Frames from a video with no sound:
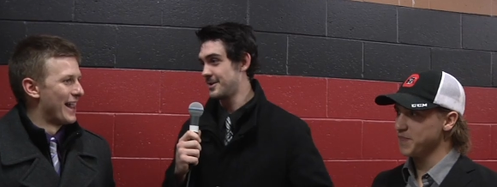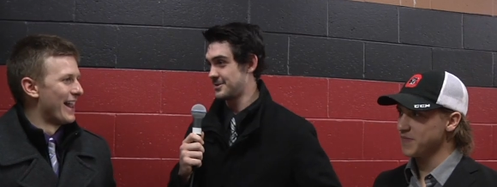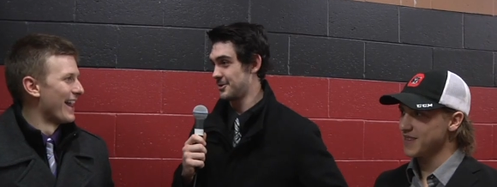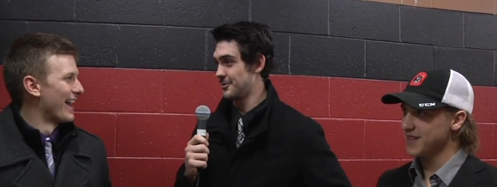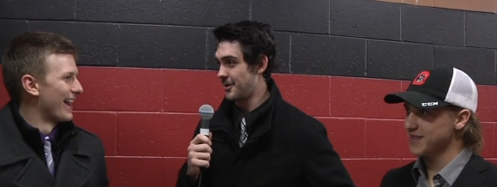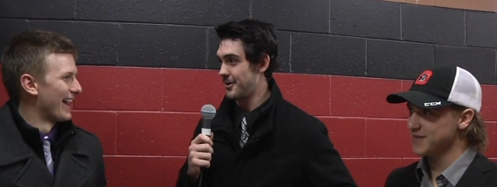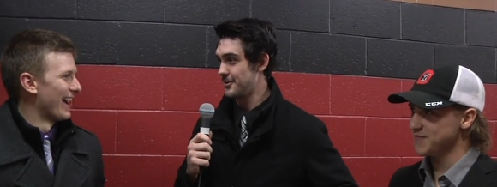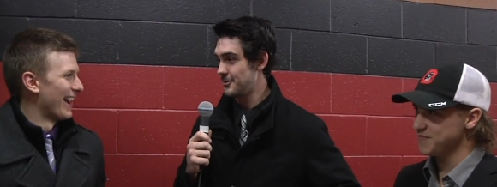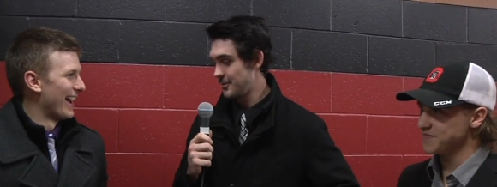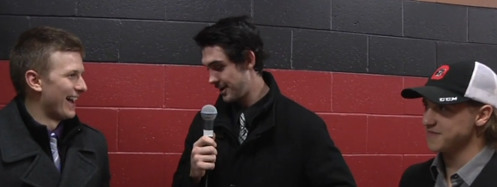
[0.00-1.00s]
Speaker 1: this? Are you are
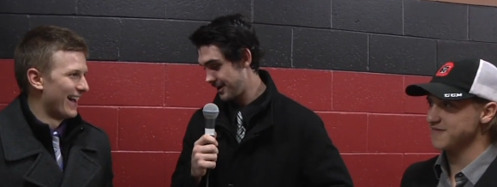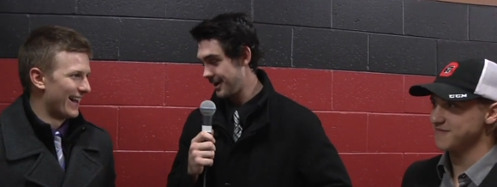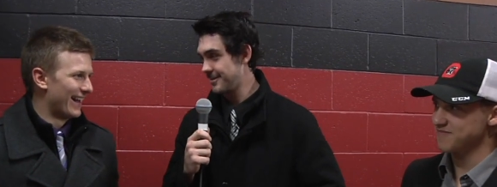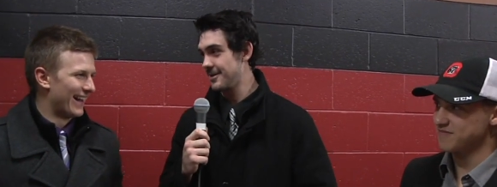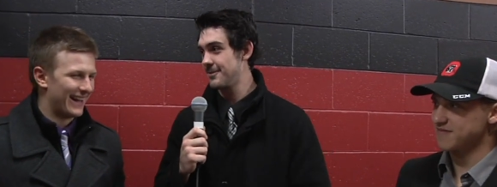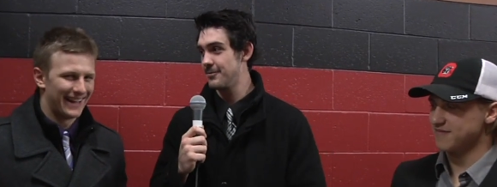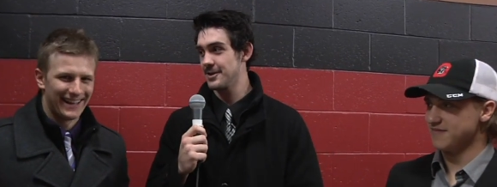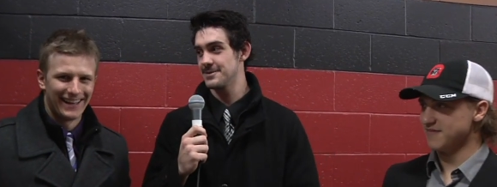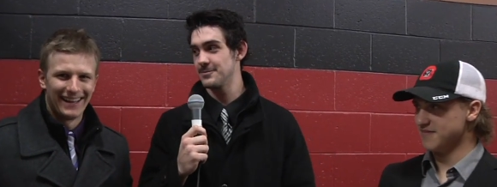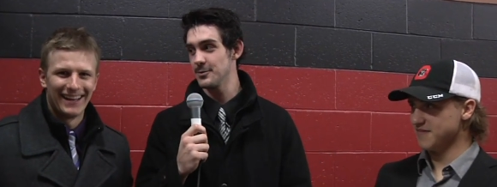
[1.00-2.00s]
you uh, getting the
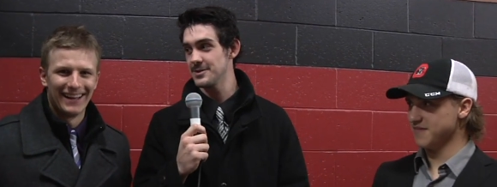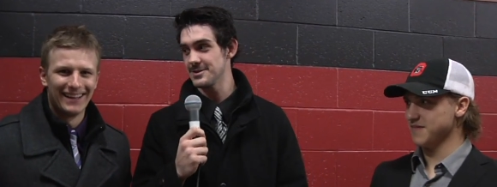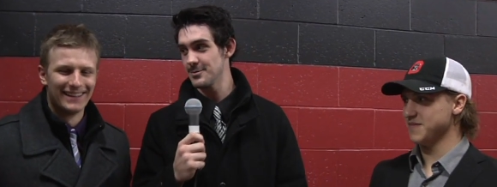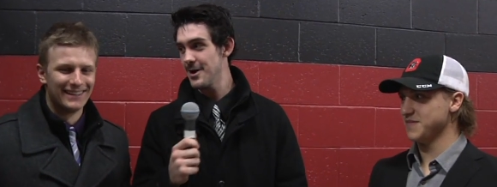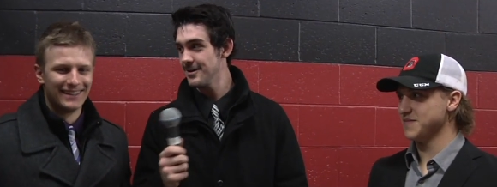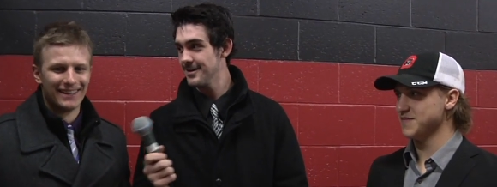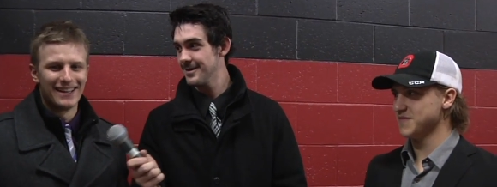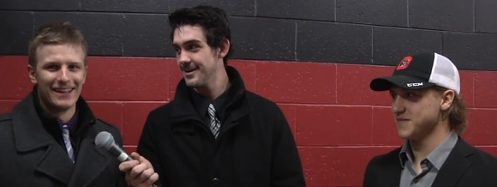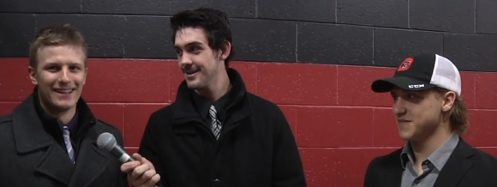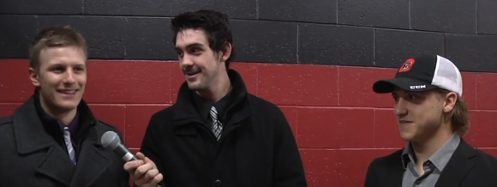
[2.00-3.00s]
influx of tweets as well?
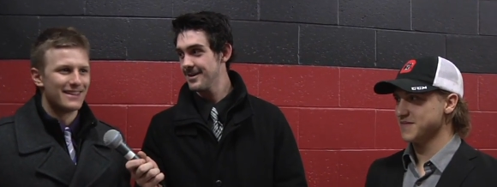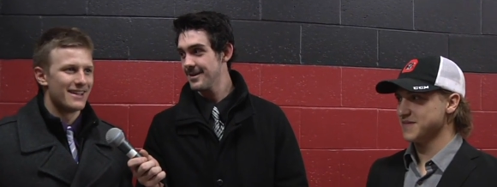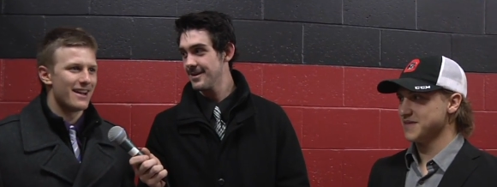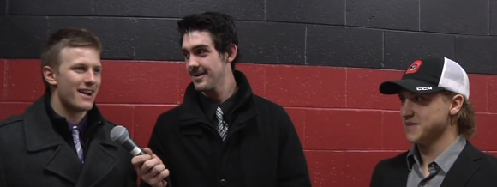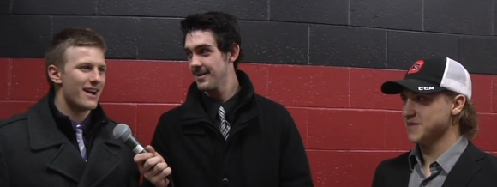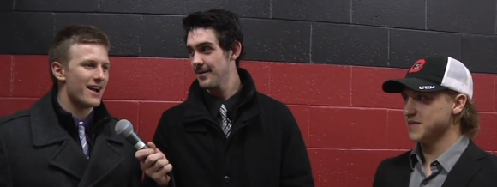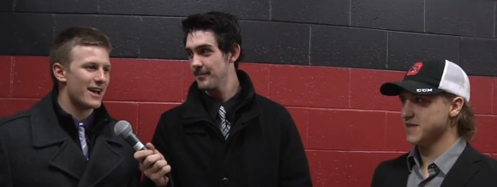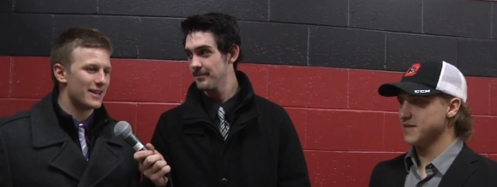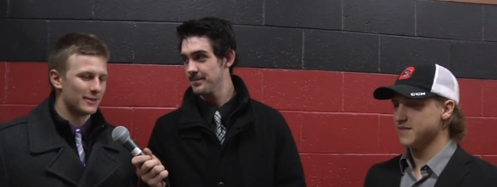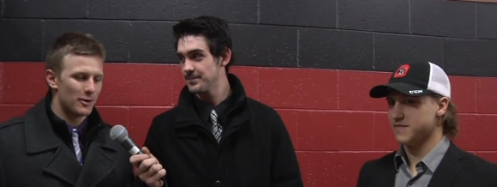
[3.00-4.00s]

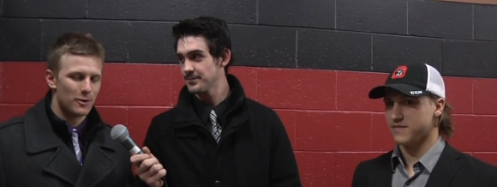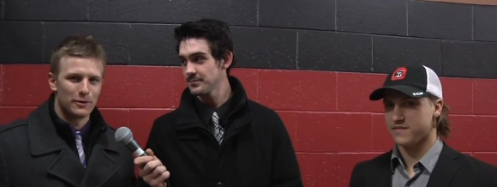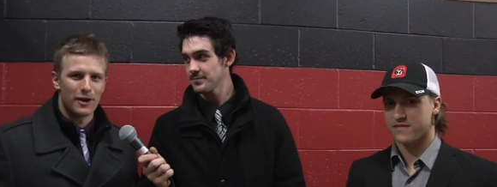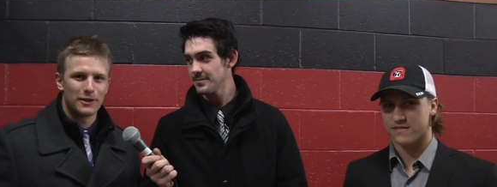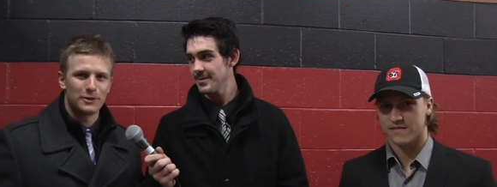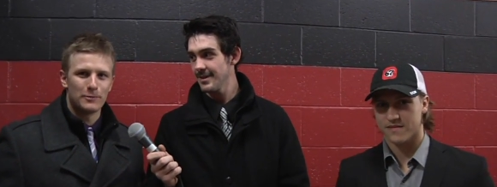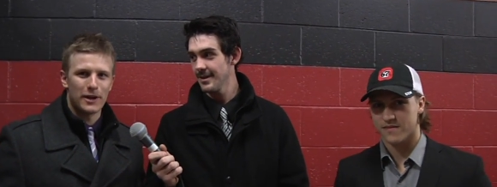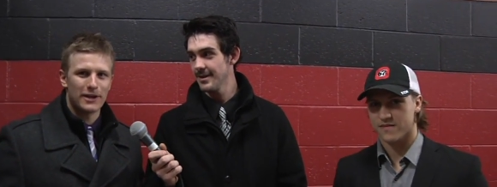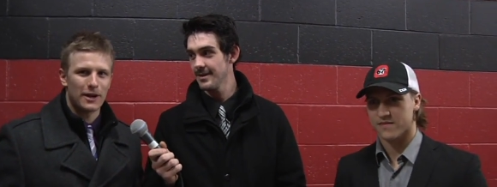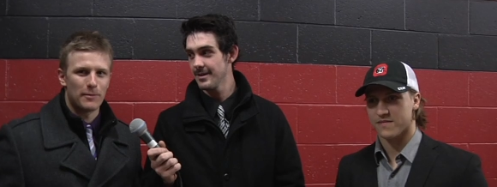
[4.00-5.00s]
Speaker 2: Uh, no, not too
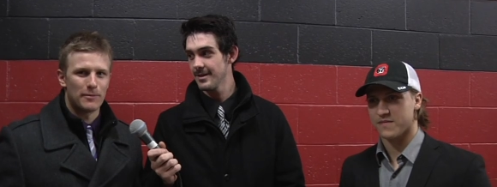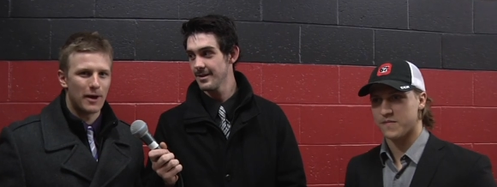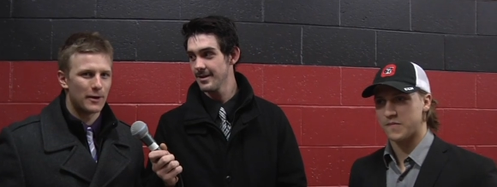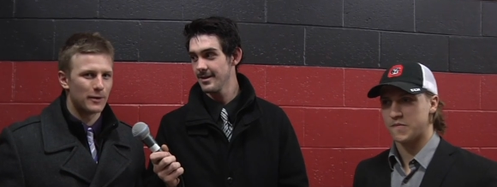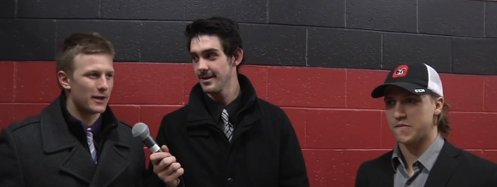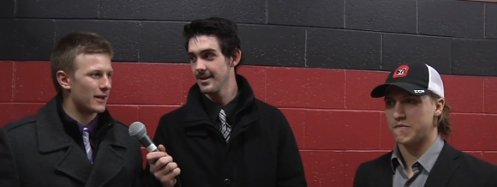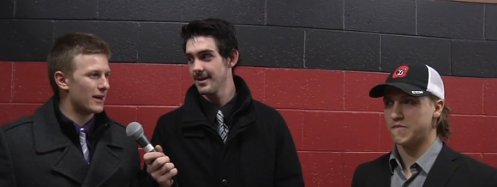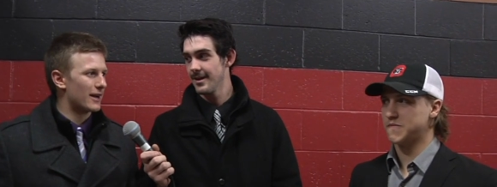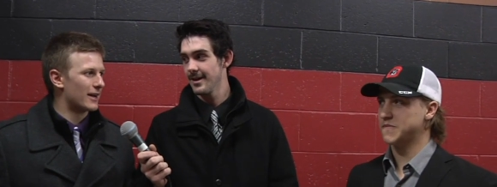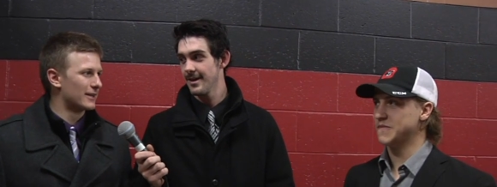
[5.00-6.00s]
many coming my way.
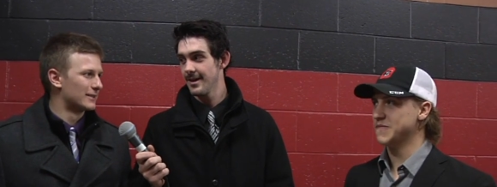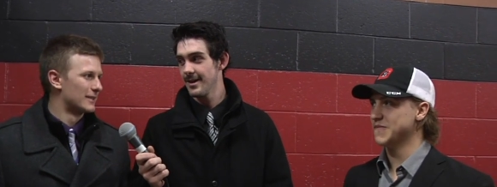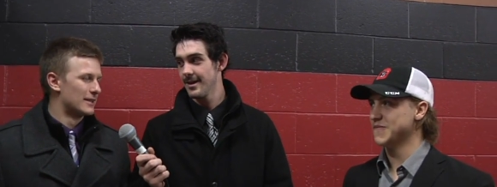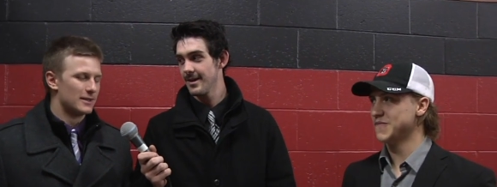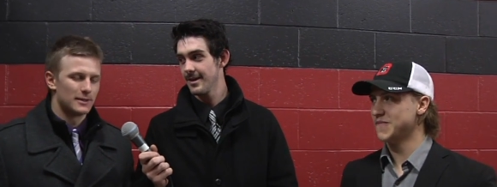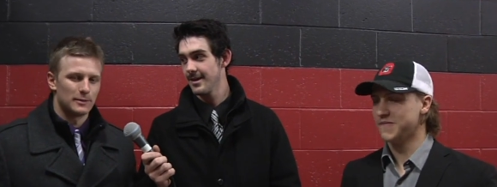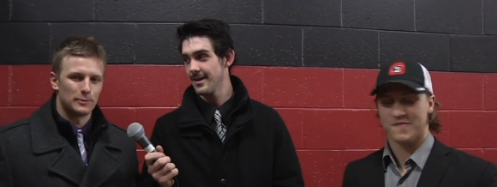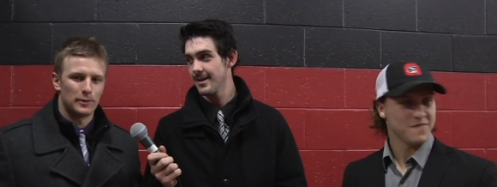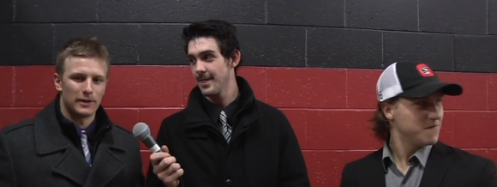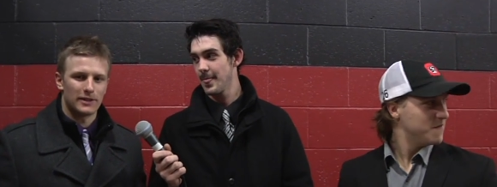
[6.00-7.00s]
Uh,
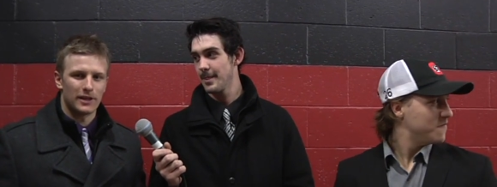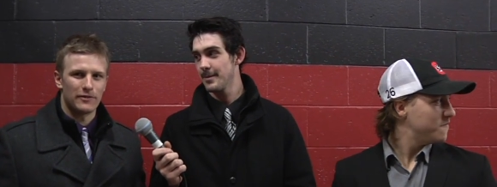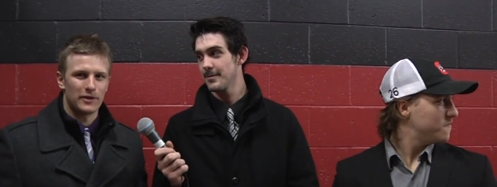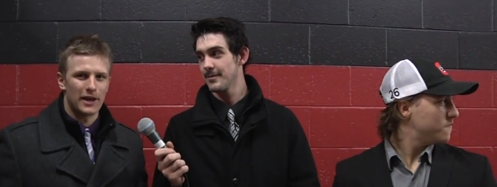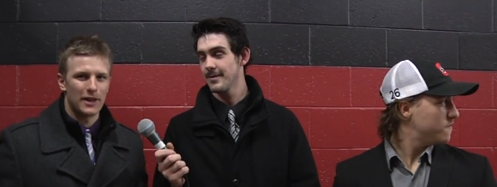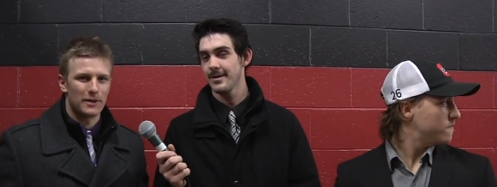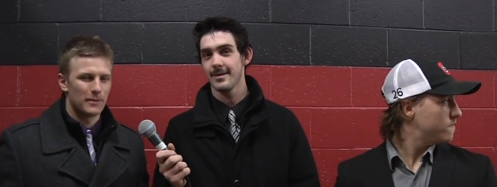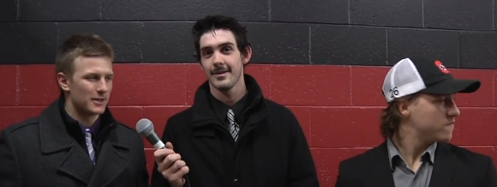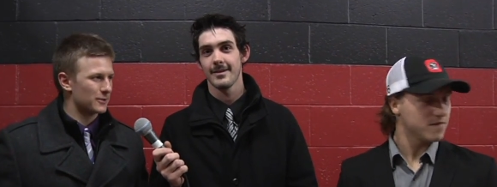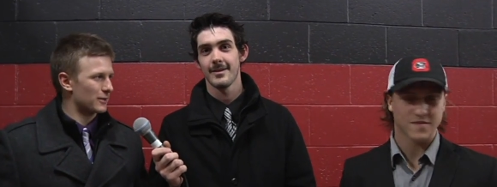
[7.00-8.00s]
but uh, if you're getting them,
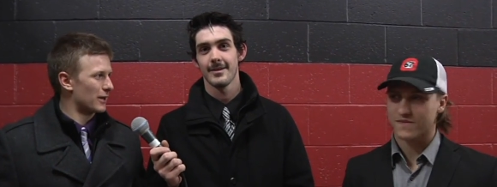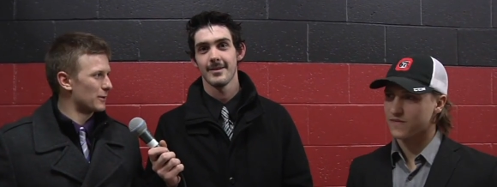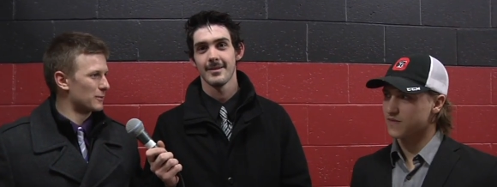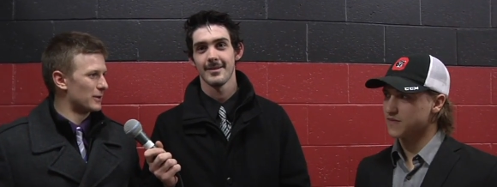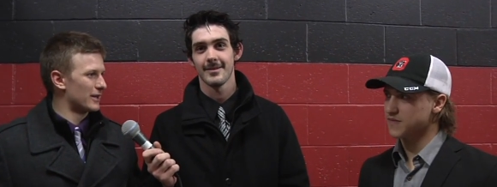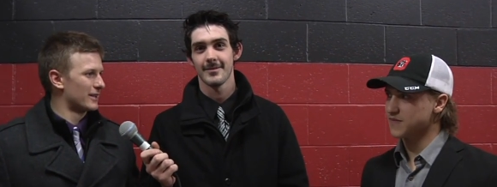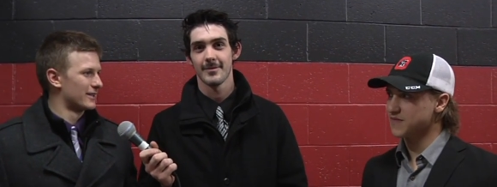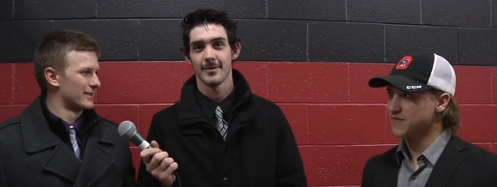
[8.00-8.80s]
that's okay with me.